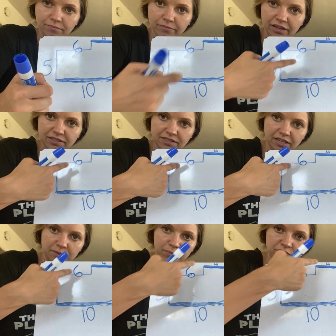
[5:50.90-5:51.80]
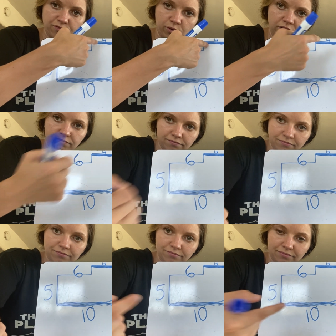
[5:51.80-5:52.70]
Because 6 plus 4
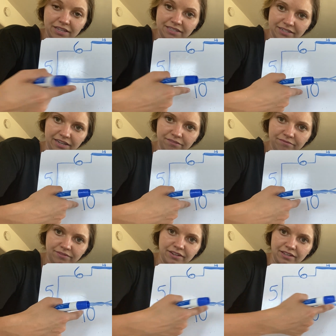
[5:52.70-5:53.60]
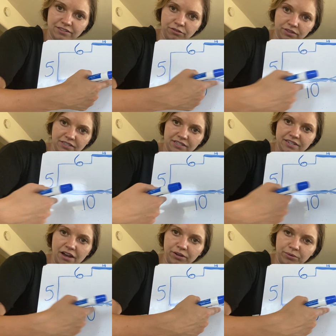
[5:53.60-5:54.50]
is 10. So this is
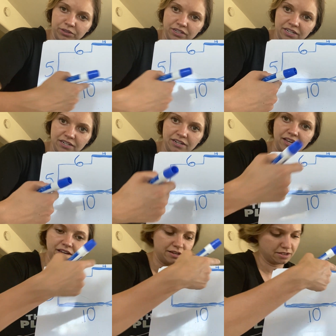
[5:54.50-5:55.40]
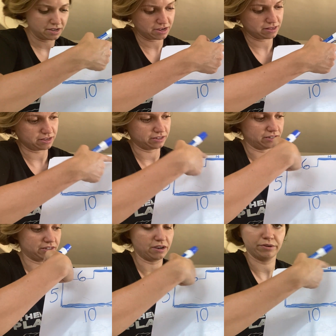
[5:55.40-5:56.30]
now equal to 10, and this
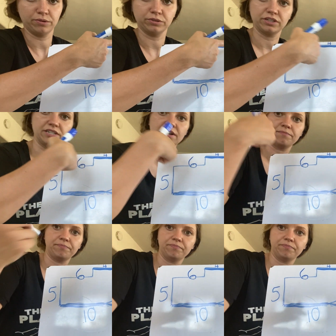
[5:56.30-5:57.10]
is now equal to 10.